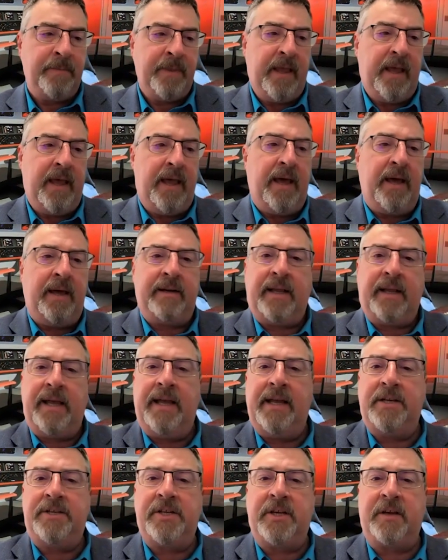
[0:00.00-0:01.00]
and
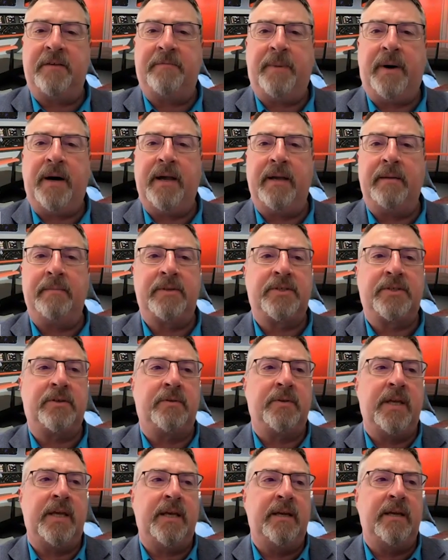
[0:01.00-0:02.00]
aging of pipe. So
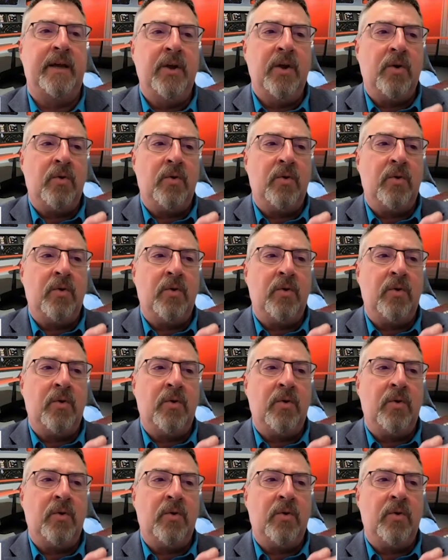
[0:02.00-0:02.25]
they